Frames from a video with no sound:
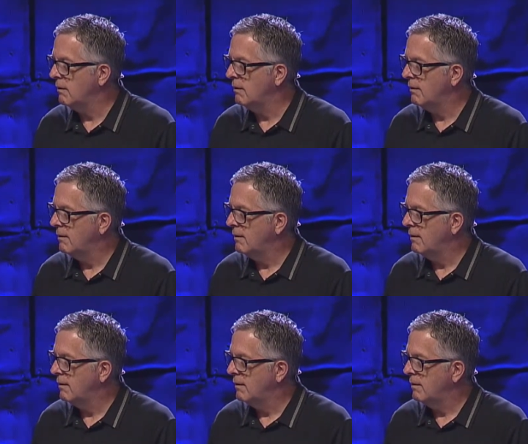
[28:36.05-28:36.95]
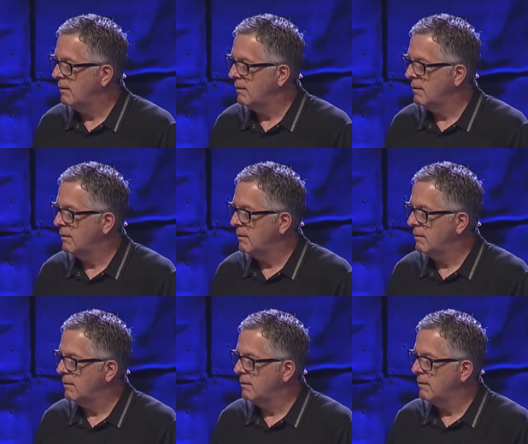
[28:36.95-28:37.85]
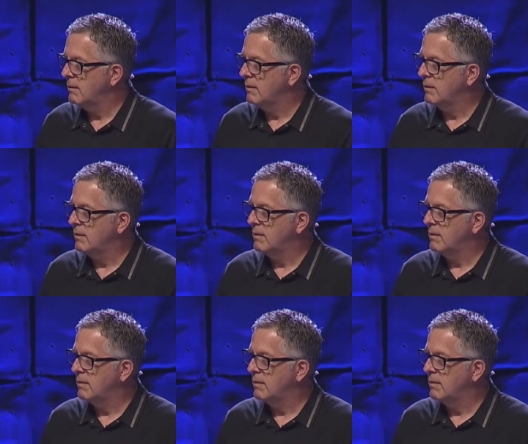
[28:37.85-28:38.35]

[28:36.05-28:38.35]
(no one is talking)